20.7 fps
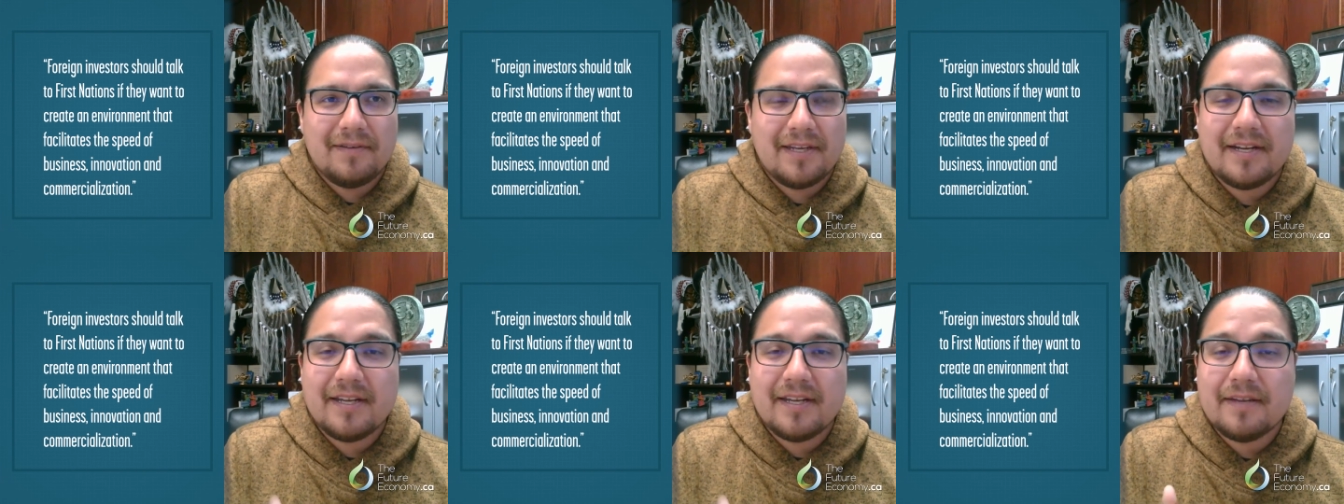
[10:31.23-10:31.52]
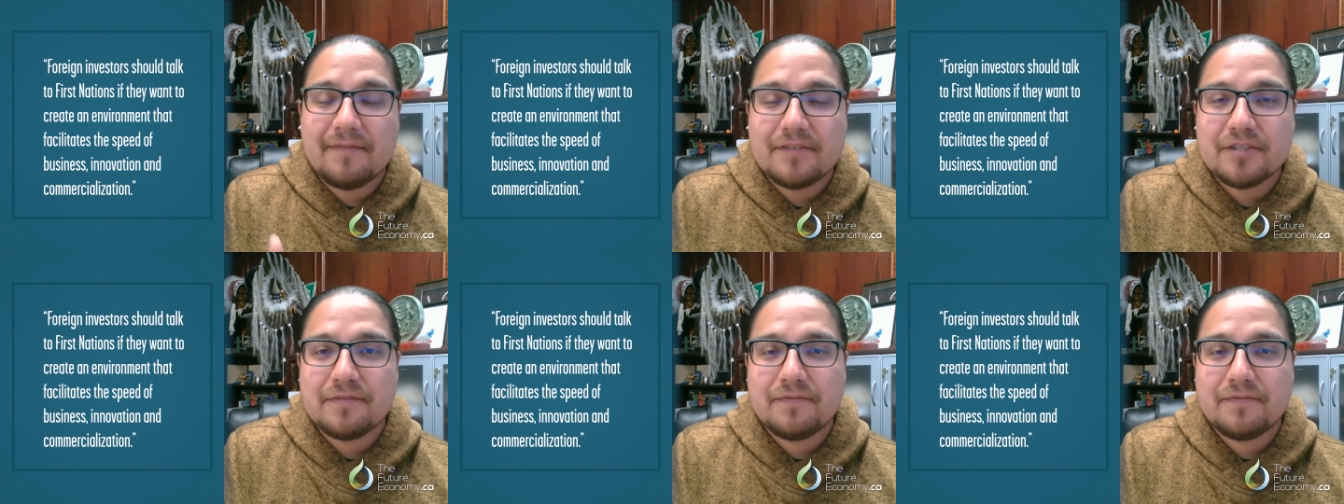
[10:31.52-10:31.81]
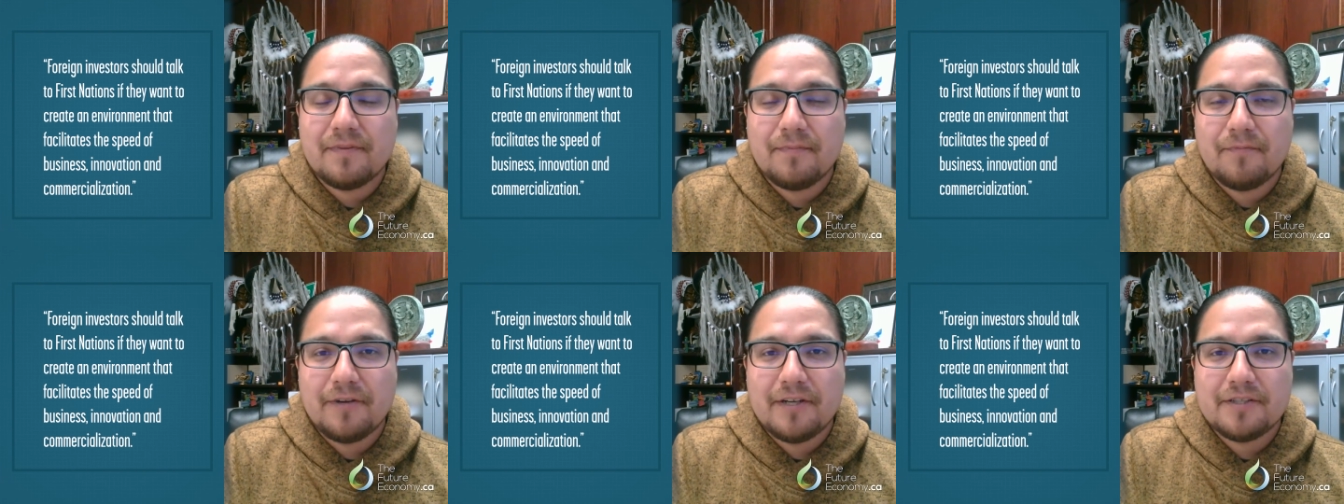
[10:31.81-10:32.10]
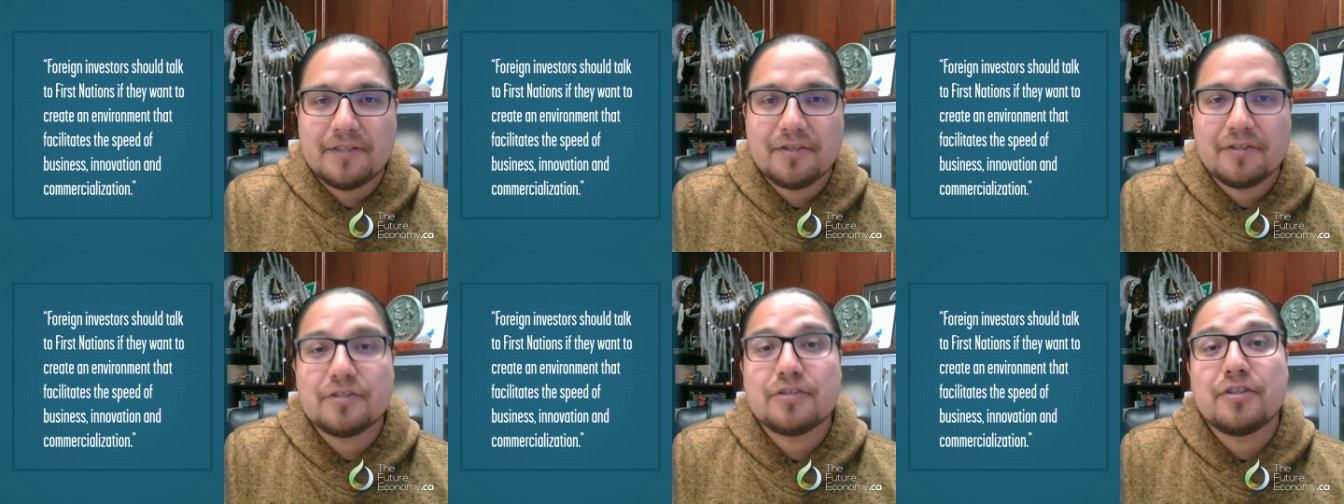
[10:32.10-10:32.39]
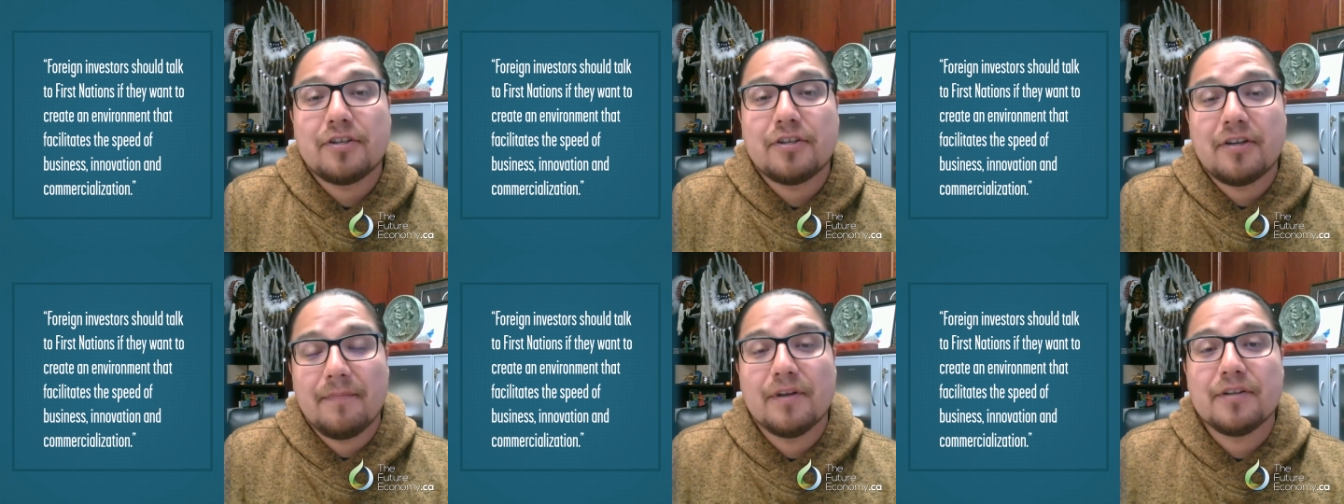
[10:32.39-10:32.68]
getting it just from
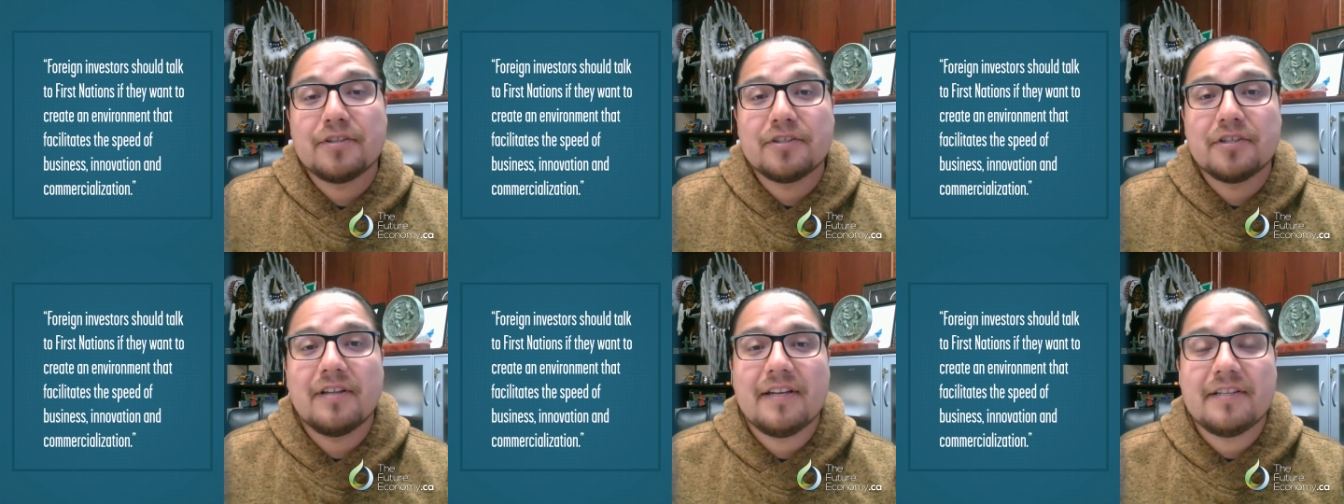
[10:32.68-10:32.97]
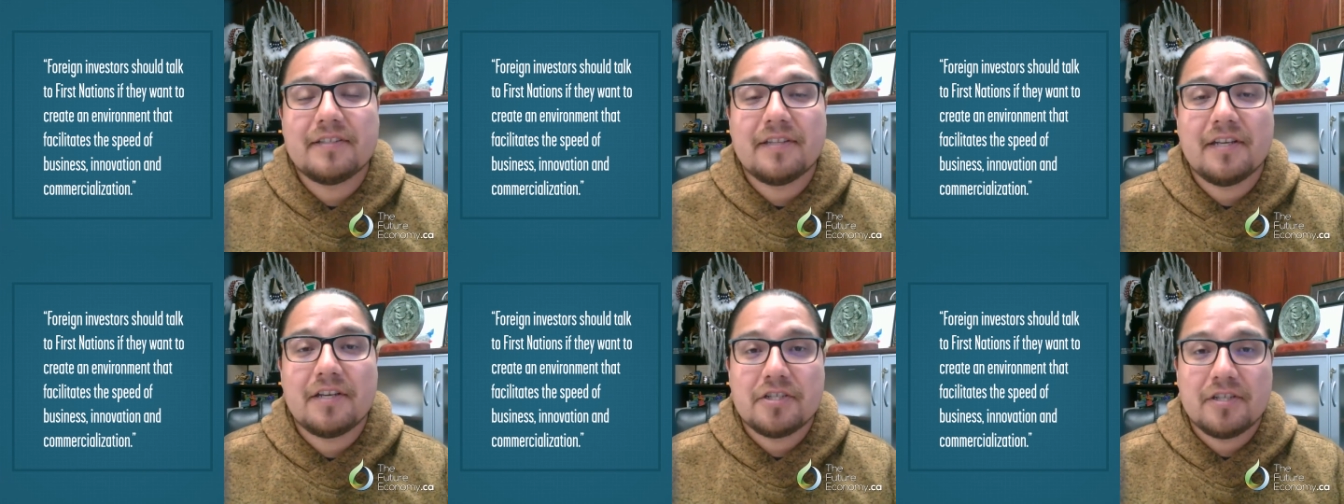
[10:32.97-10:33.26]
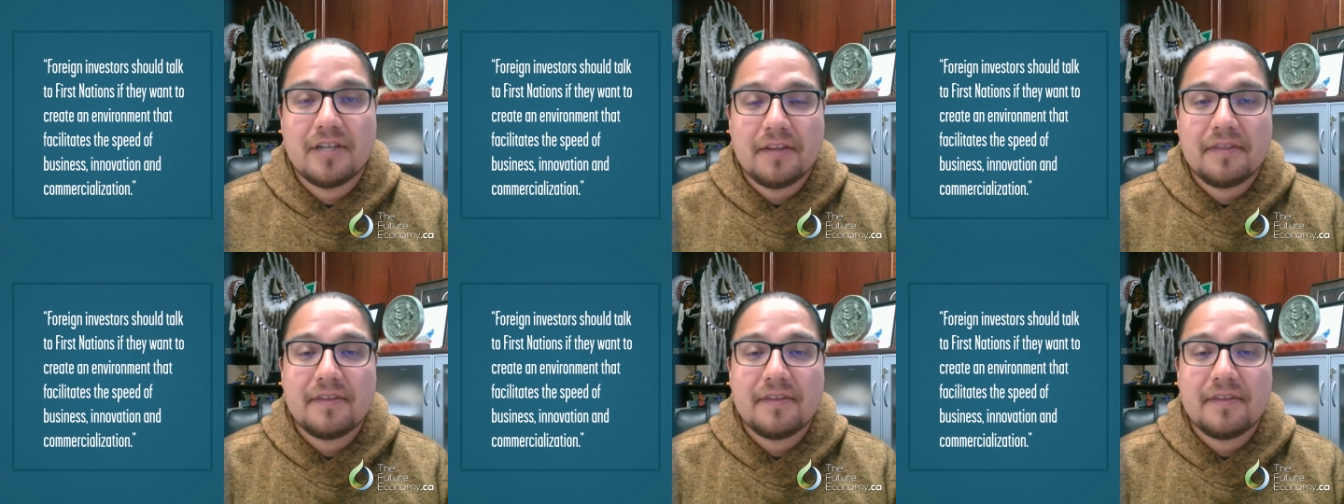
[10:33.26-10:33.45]
research to commercialization.